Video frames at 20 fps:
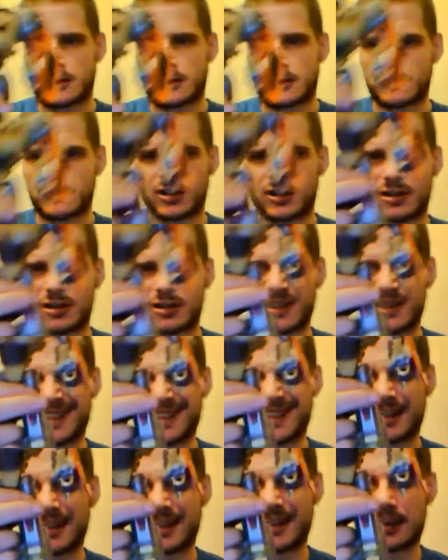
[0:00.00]
But
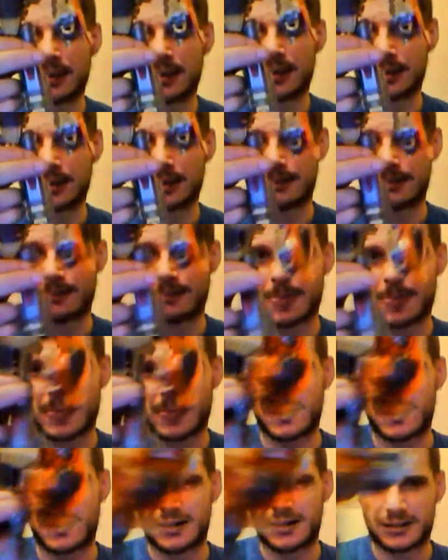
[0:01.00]

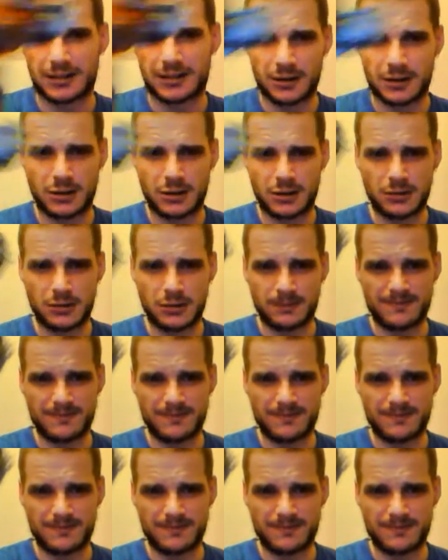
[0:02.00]
it's the whole